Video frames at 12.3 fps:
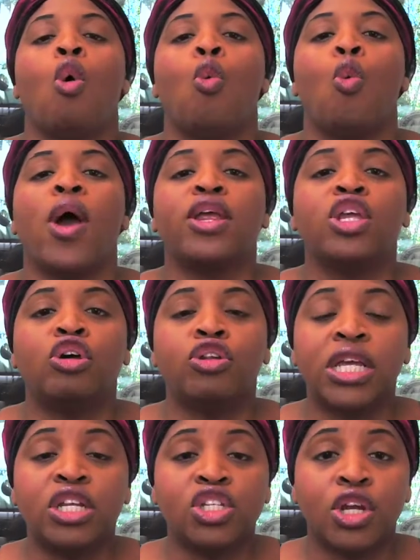what you'll
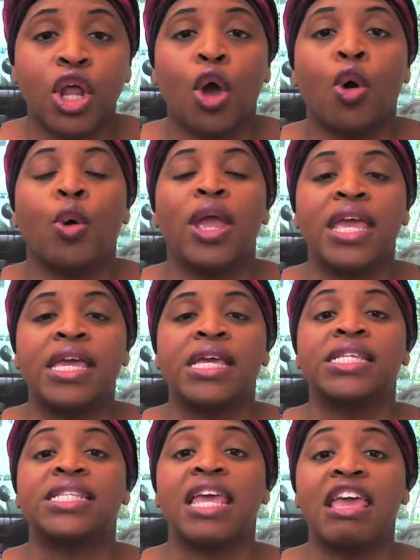need to know
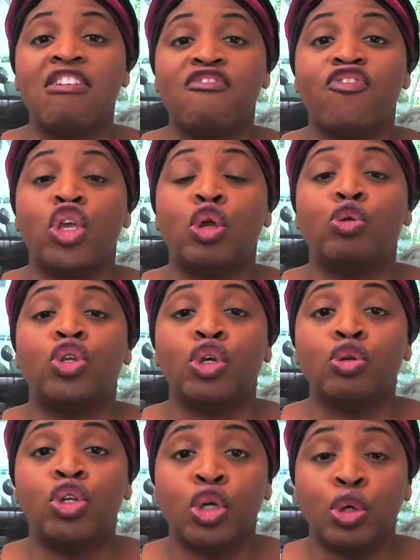is, if you
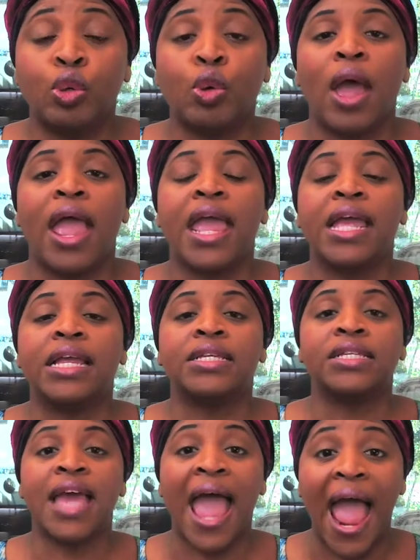do a
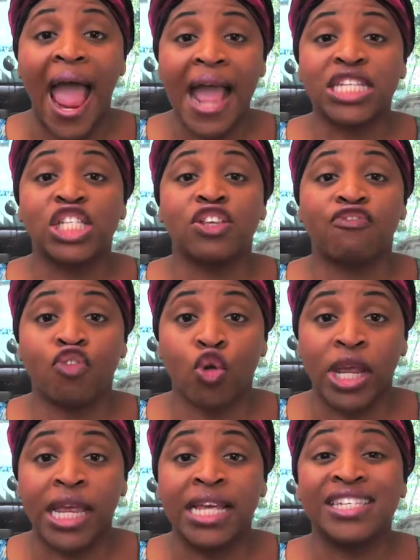
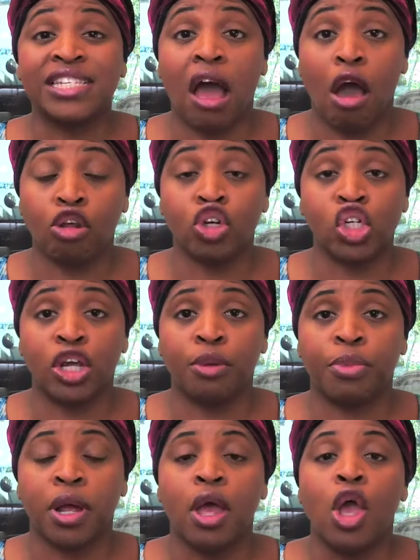tax-free
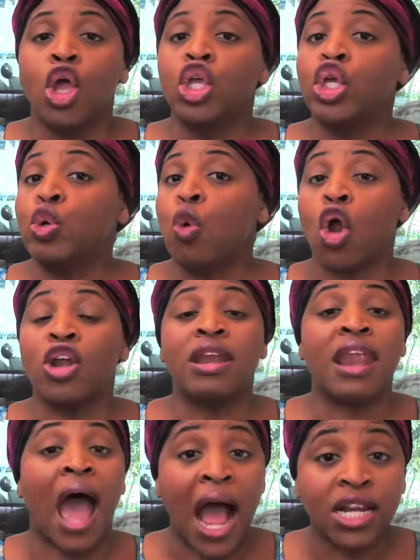scholarship, you are
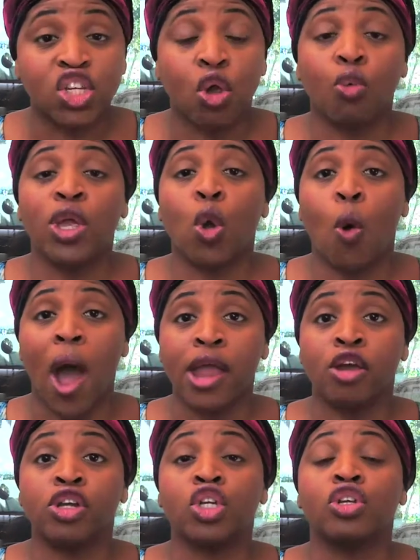not
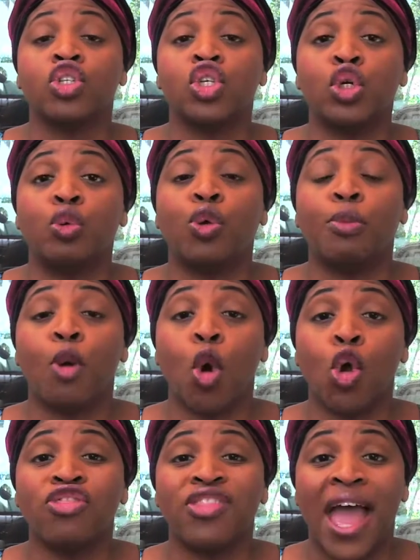required to
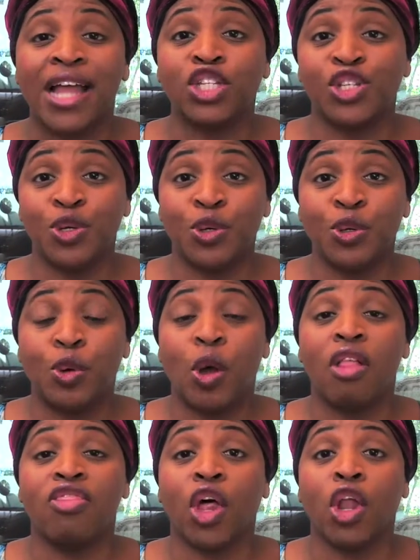report that
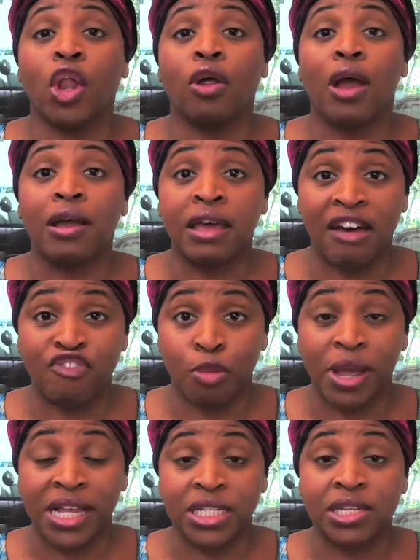to the
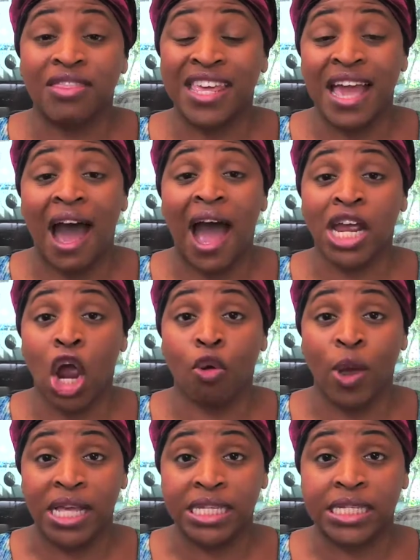government, the
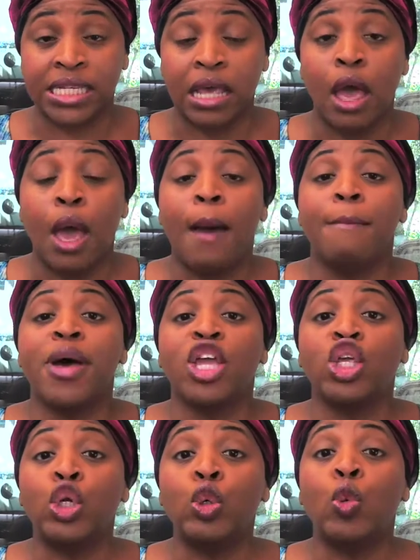IRS,
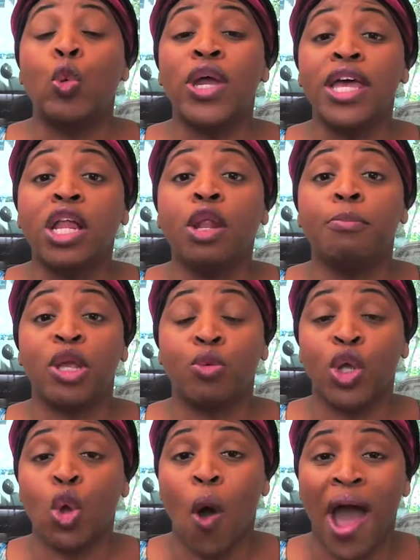but you will be
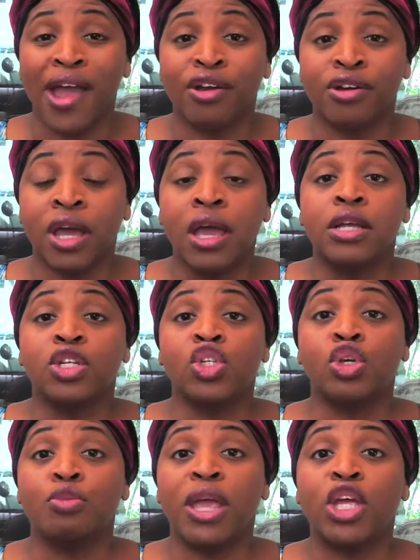required
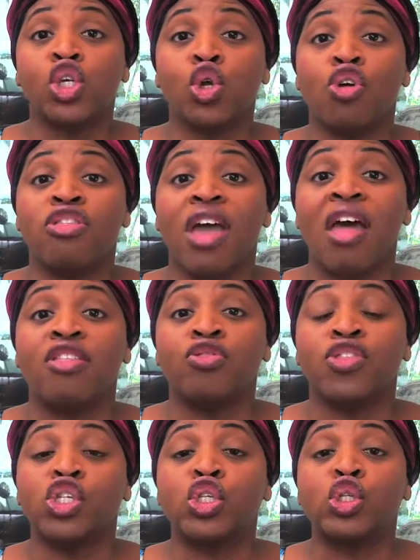to make sure
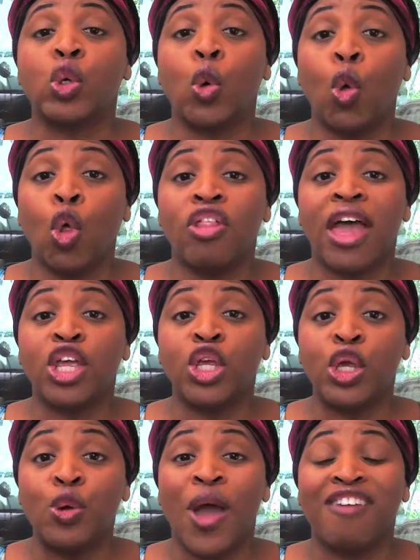that the school that
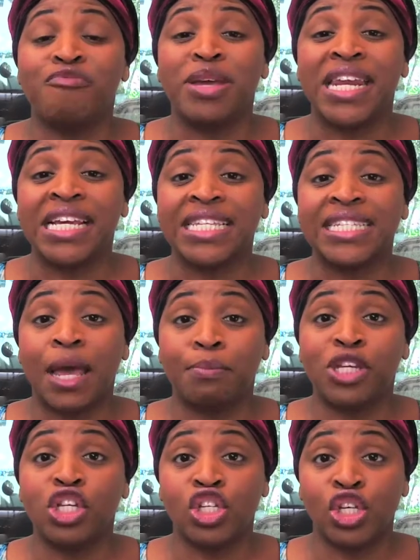you have been
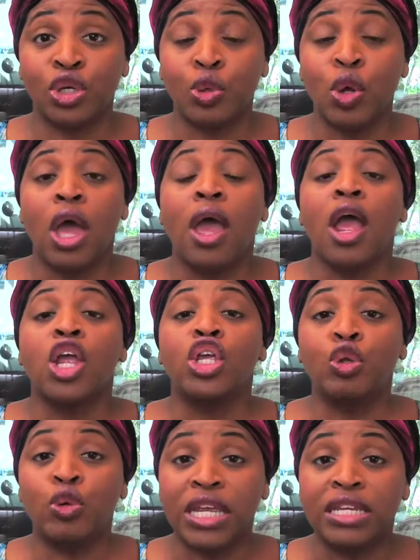accepted to,
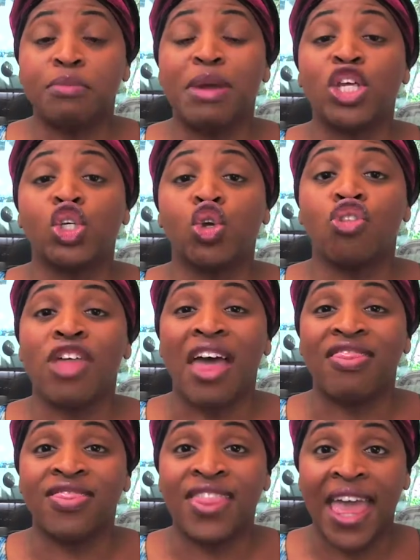you need to make sure
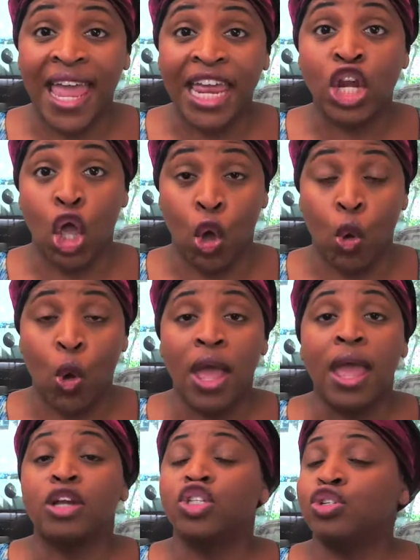that they know.
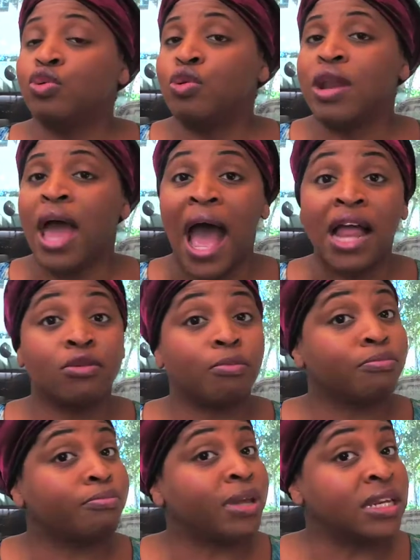Do
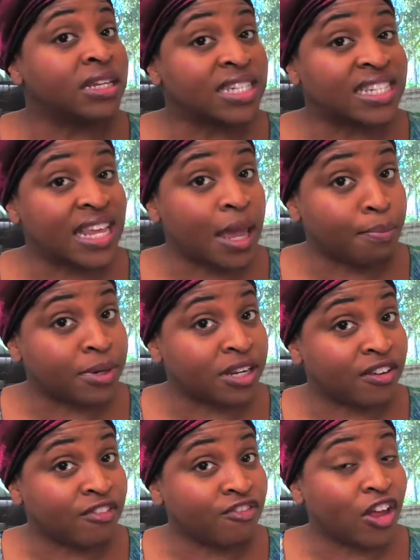not be
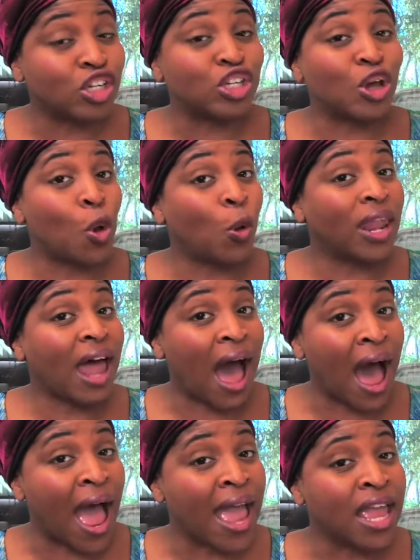deceptive. Don't
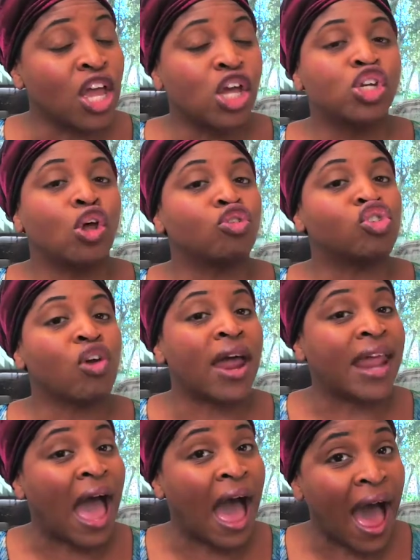lie. Don't try
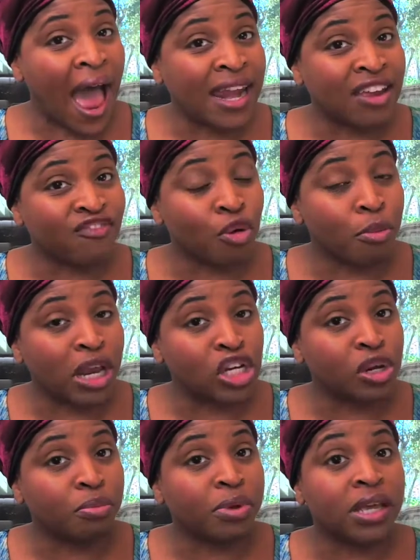to hide
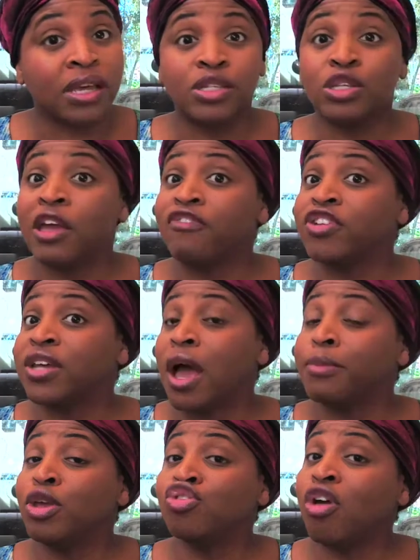information, because every
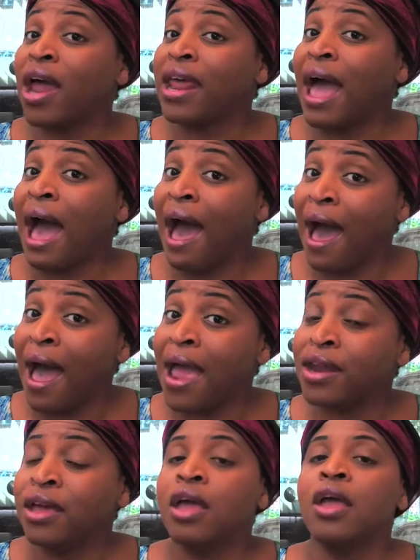time you try to
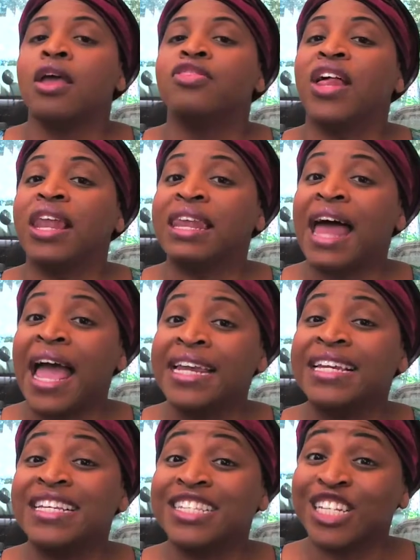hide, the light
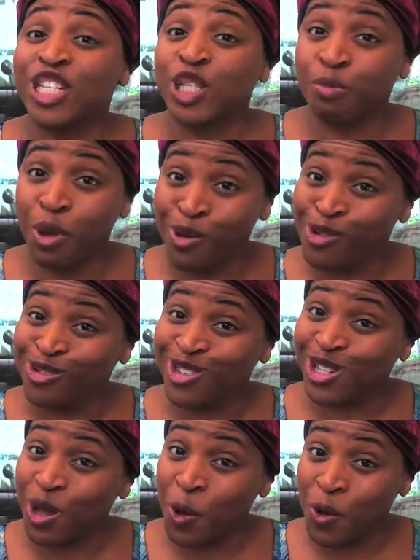is
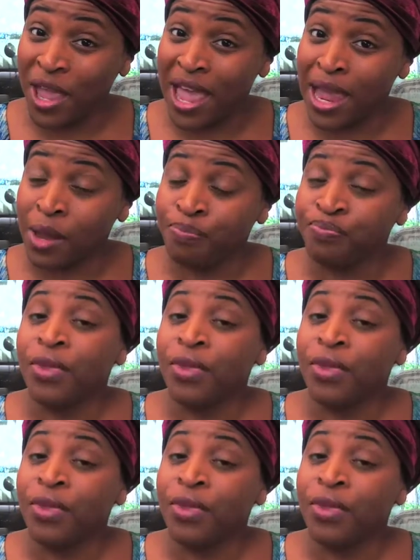exposed, okay?